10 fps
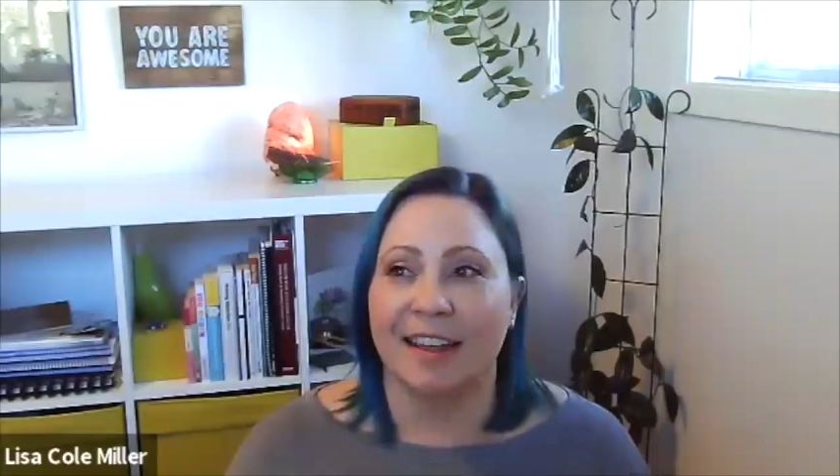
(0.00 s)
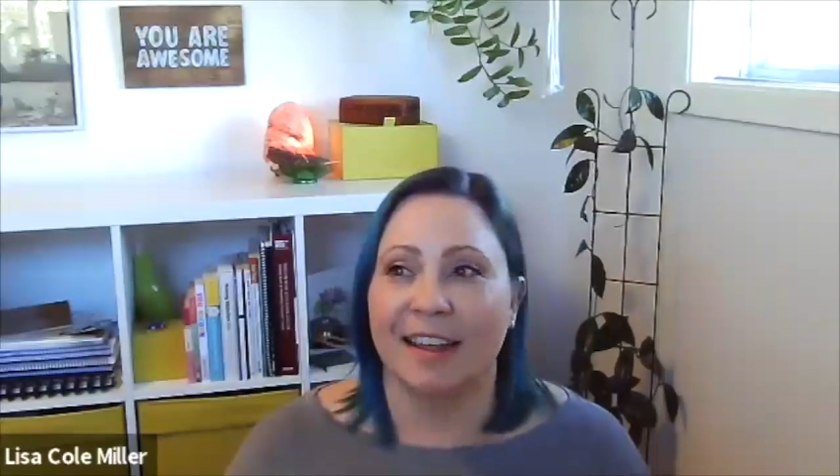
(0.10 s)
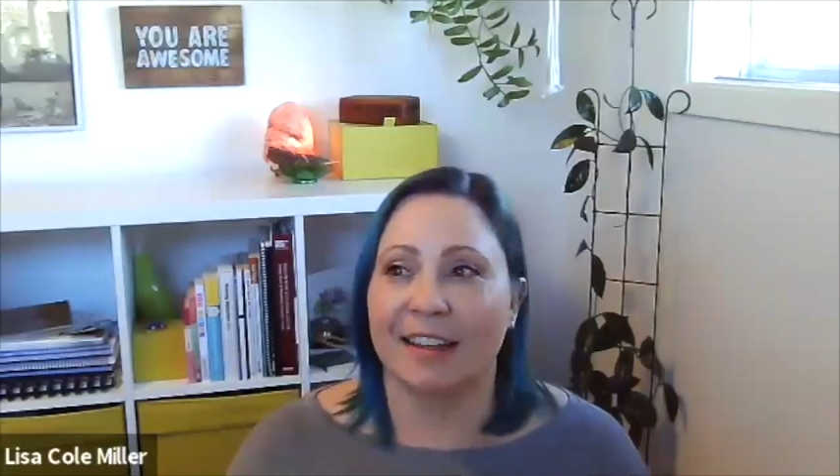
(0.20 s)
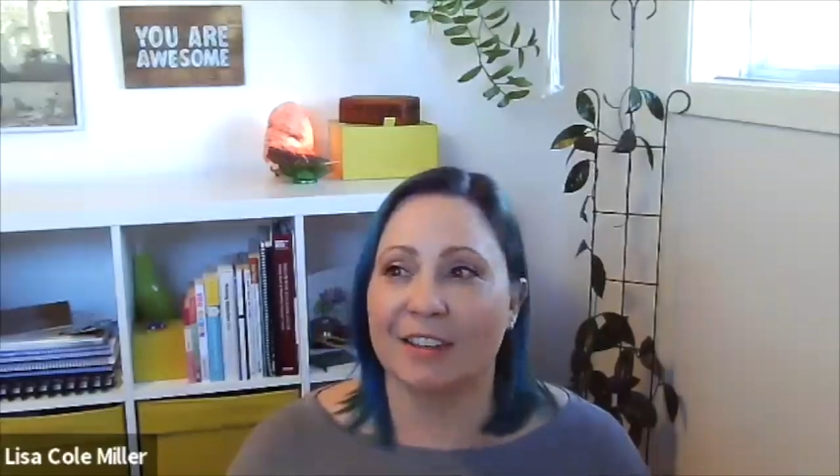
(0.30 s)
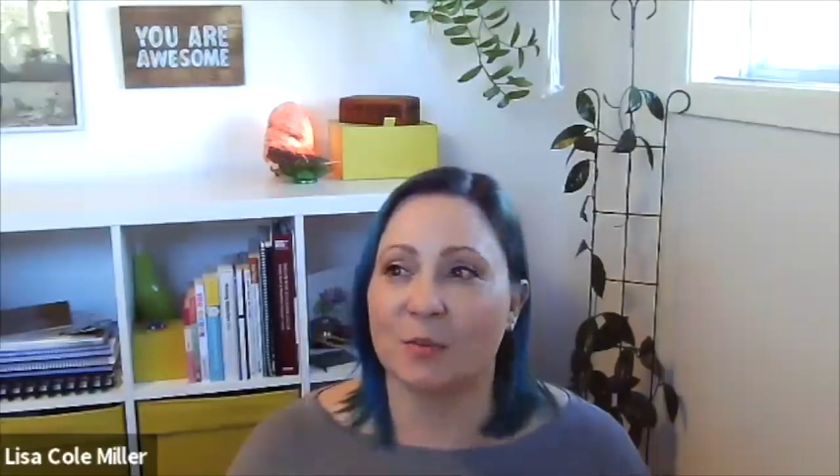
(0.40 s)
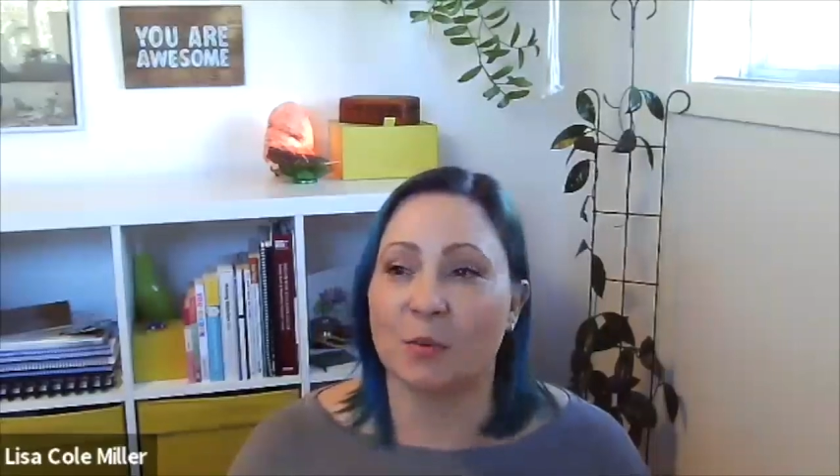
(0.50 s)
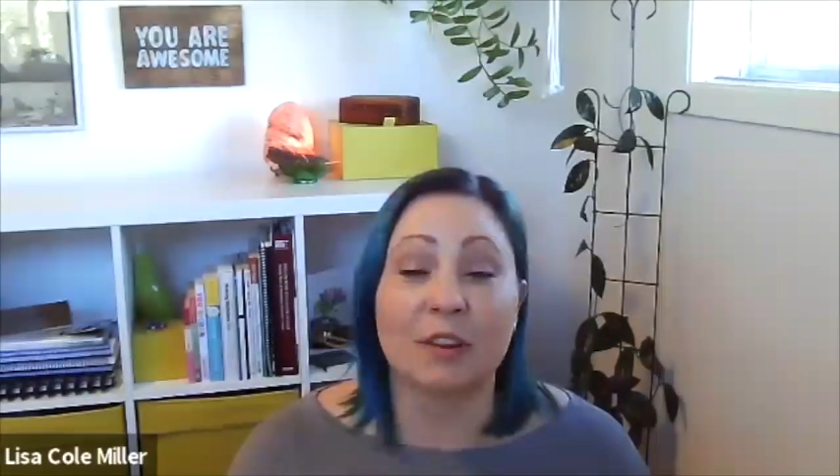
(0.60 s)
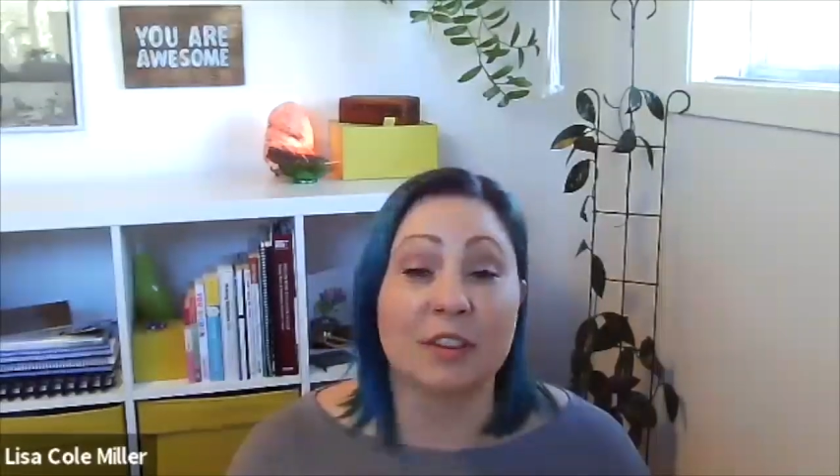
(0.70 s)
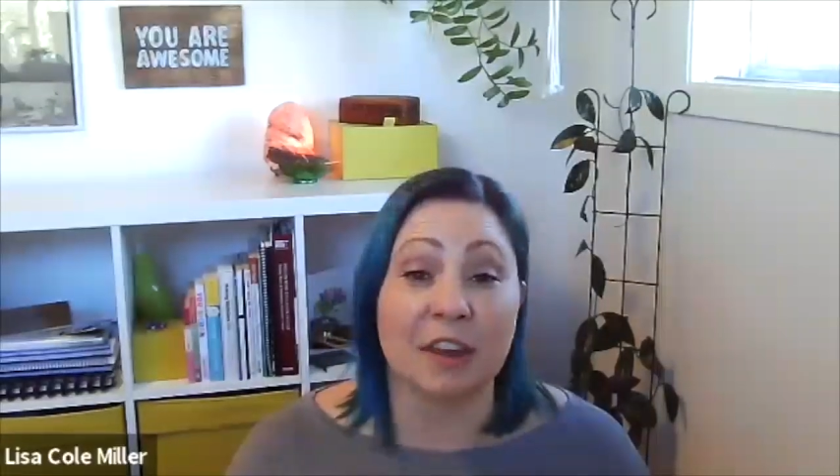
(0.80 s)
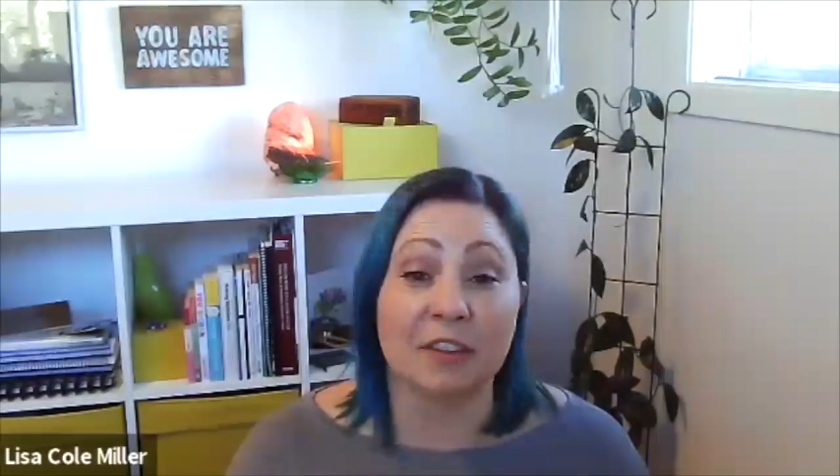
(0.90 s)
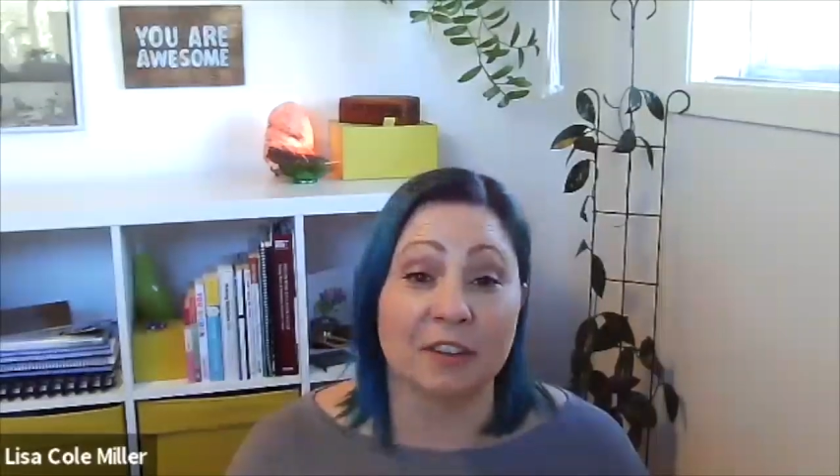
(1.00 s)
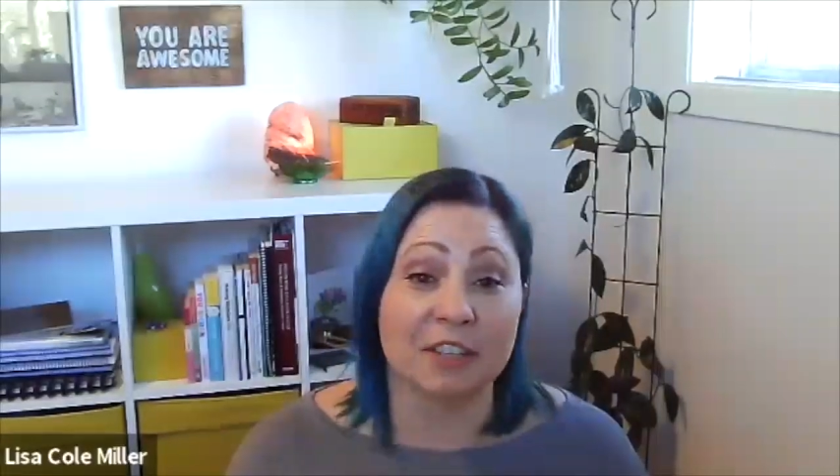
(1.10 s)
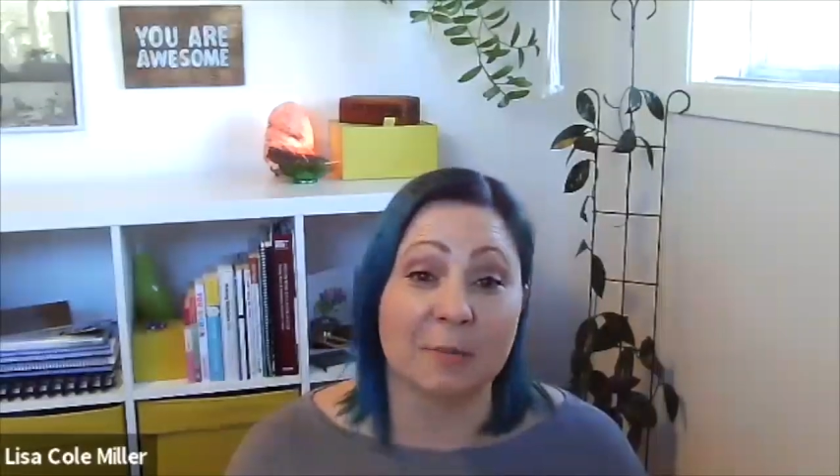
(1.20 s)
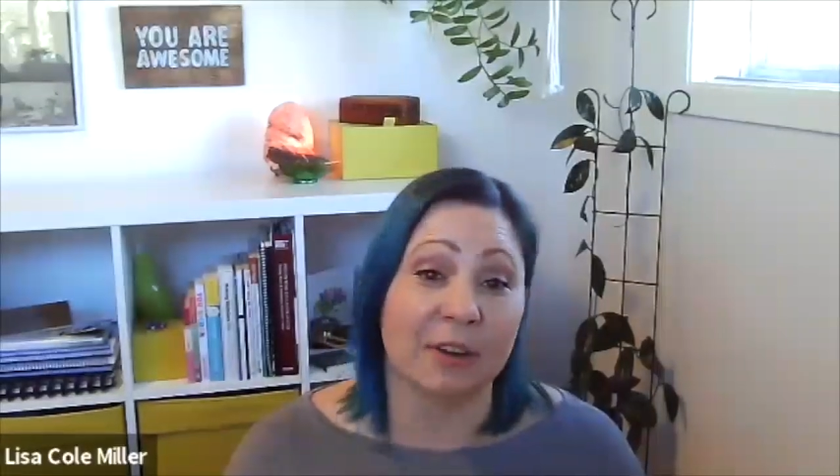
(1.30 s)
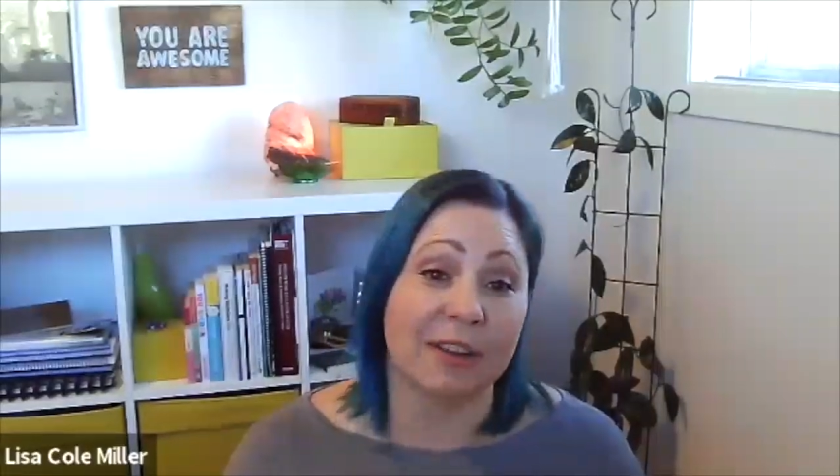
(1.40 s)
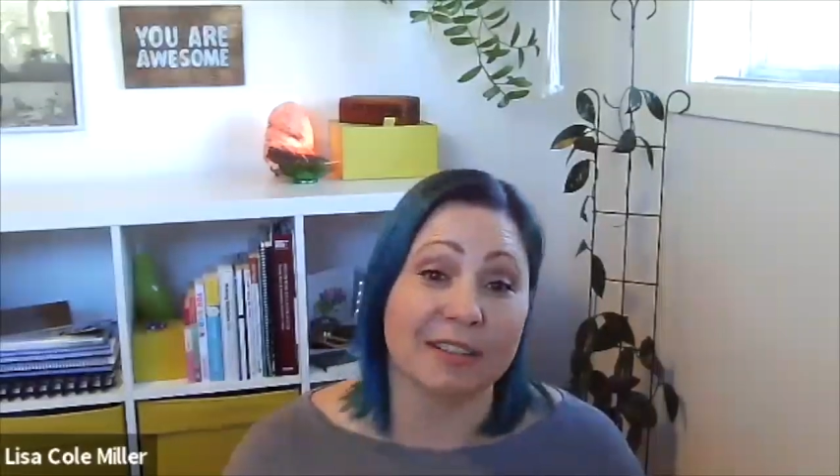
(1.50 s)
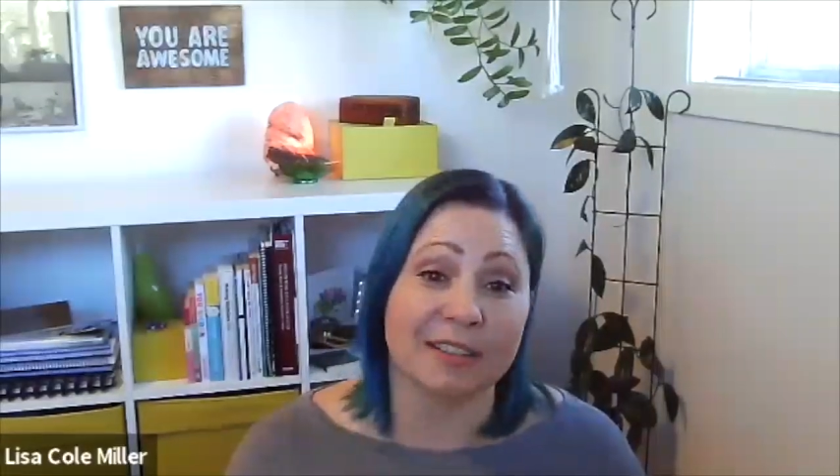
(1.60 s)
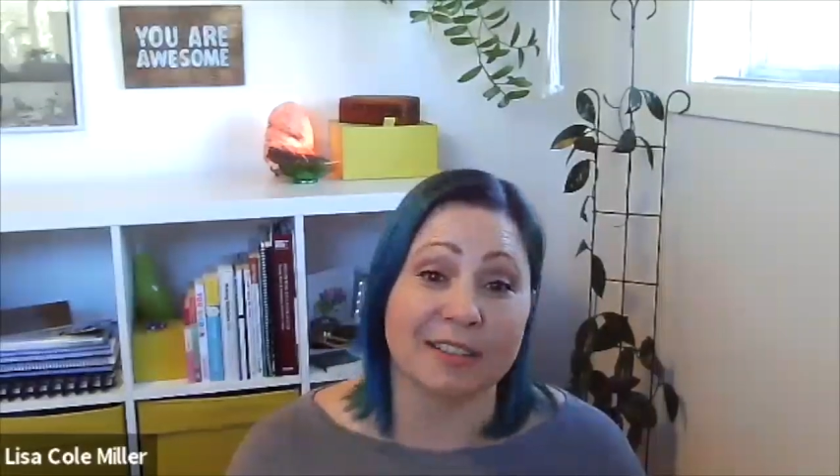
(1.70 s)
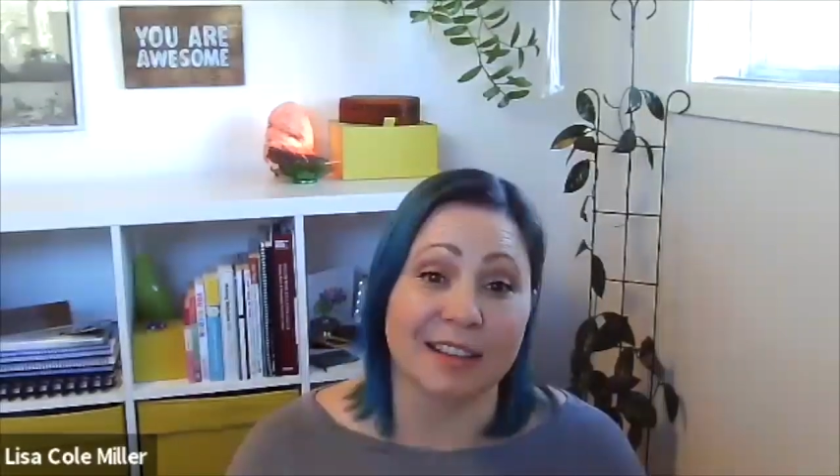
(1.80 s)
And one of the other experiences